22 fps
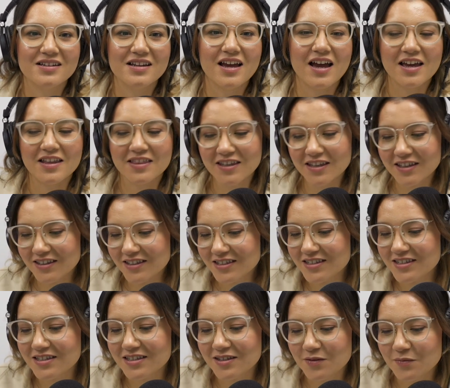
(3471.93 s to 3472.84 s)
I think
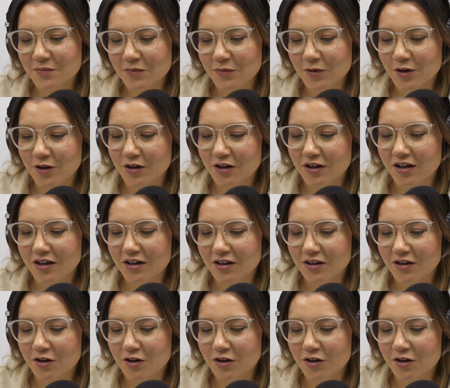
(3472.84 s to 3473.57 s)
this is a more